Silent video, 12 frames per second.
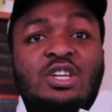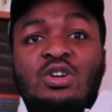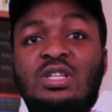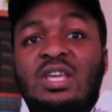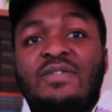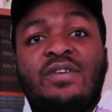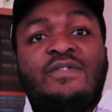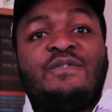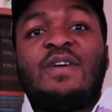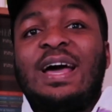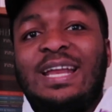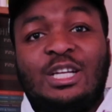could give you
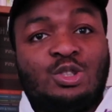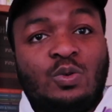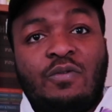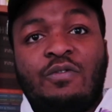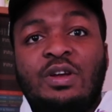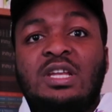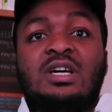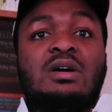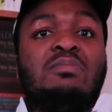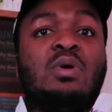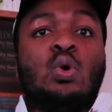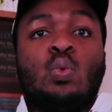financial
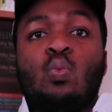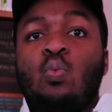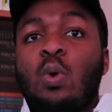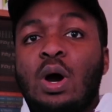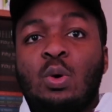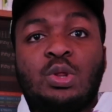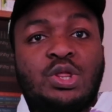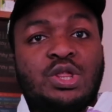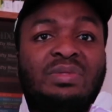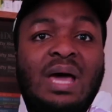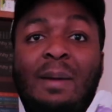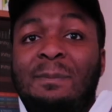freedom, wealth,
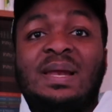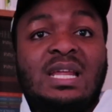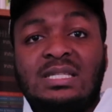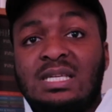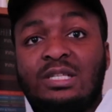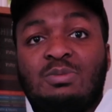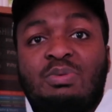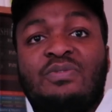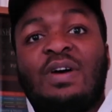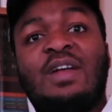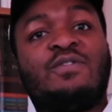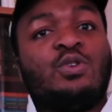the ability to
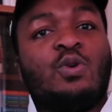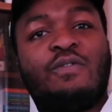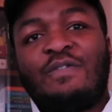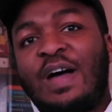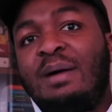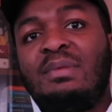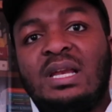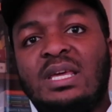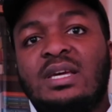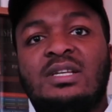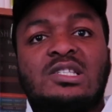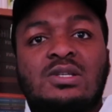provide for your
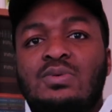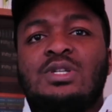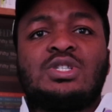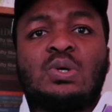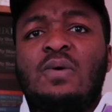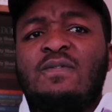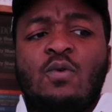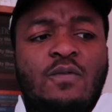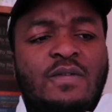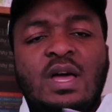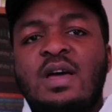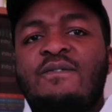family, and so on and so
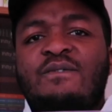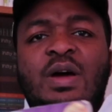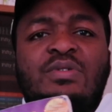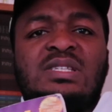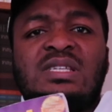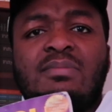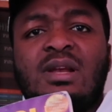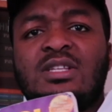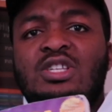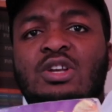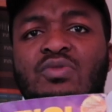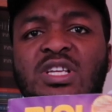forth. Very similar
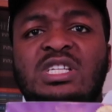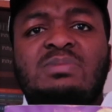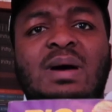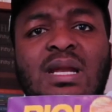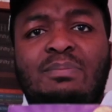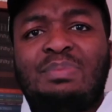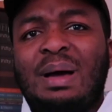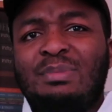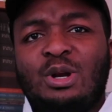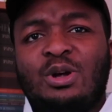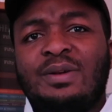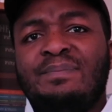to The Richest Man in
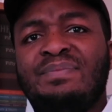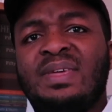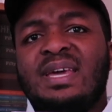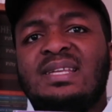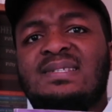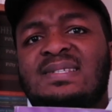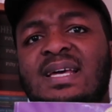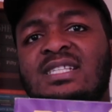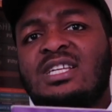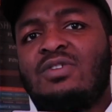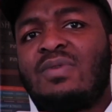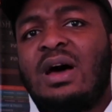Babylon. It's
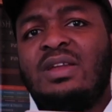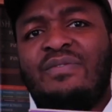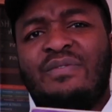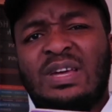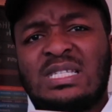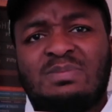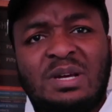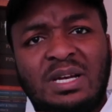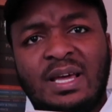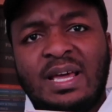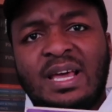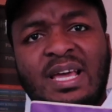centered around investment.
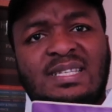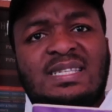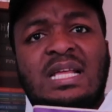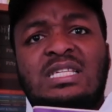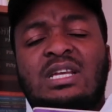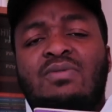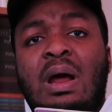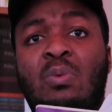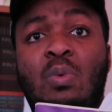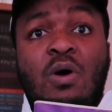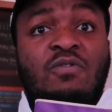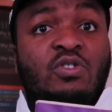It's centered around
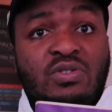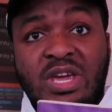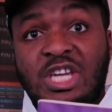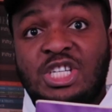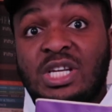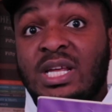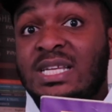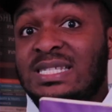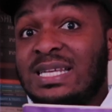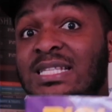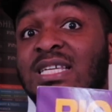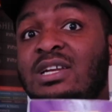wealth creation. It's
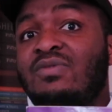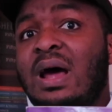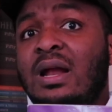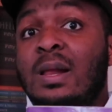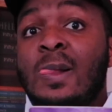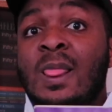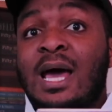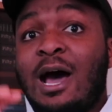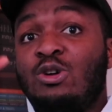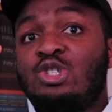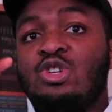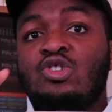centered around
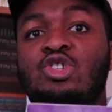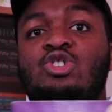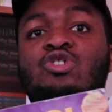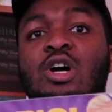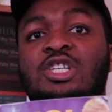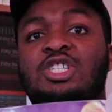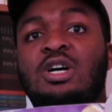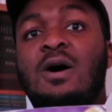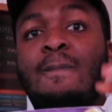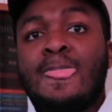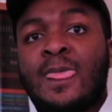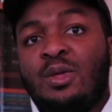how to structure
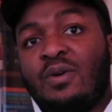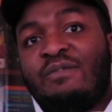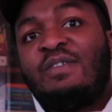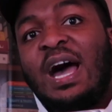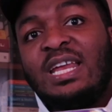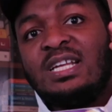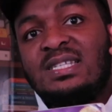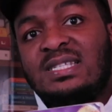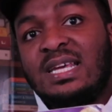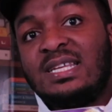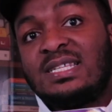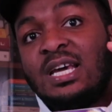your
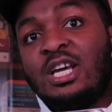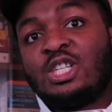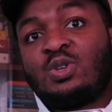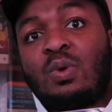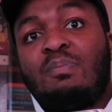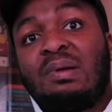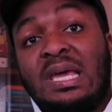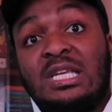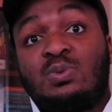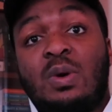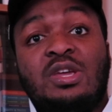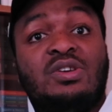finances to a
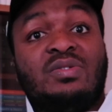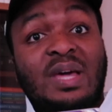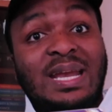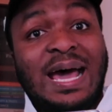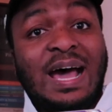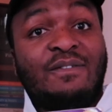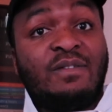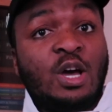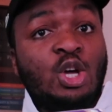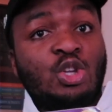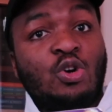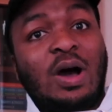place where you then have
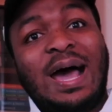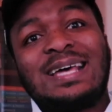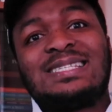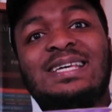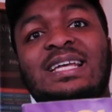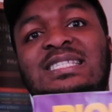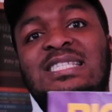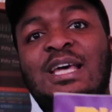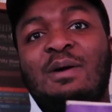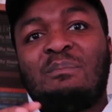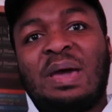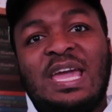your assets
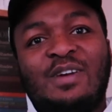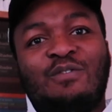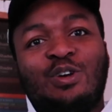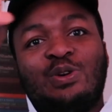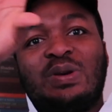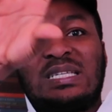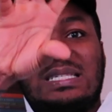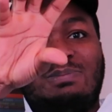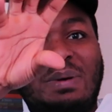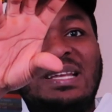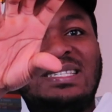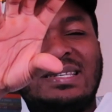paying for your
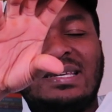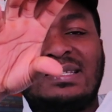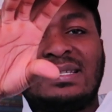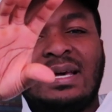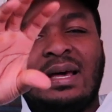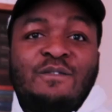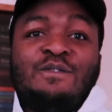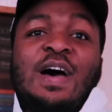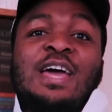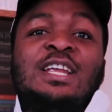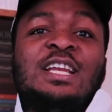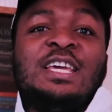expenses.
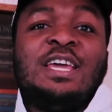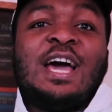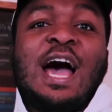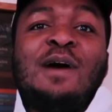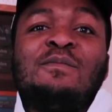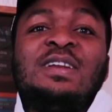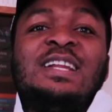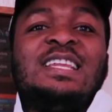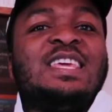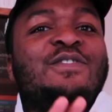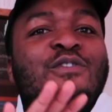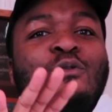Finally, I'm going to
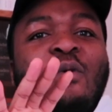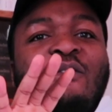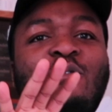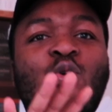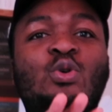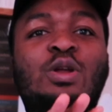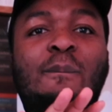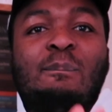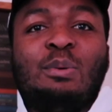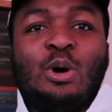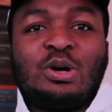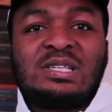leave you with all the
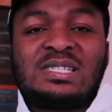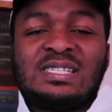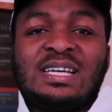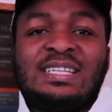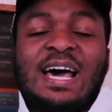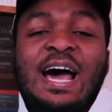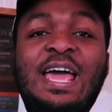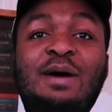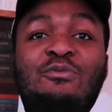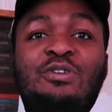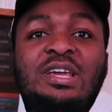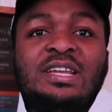books that I
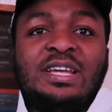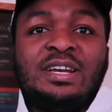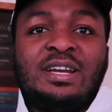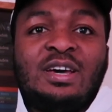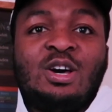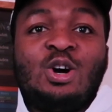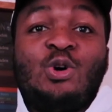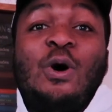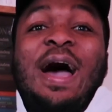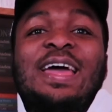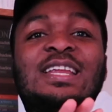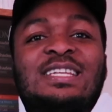am reading, or
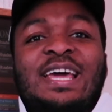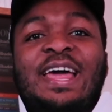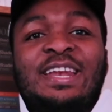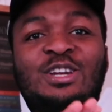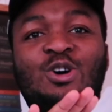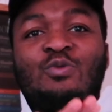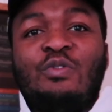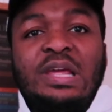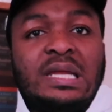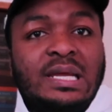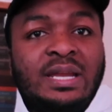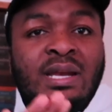I intend on
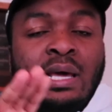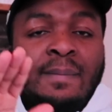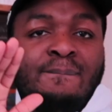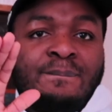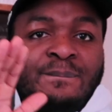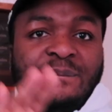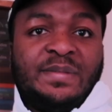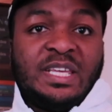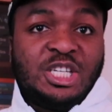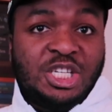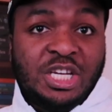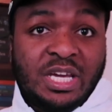reading,
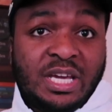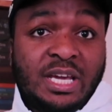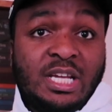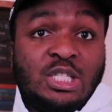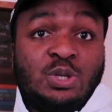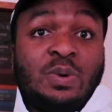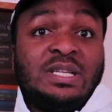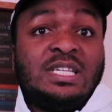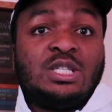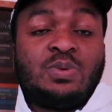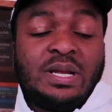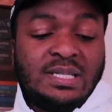this year in
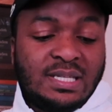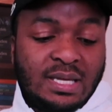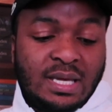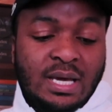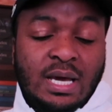2020.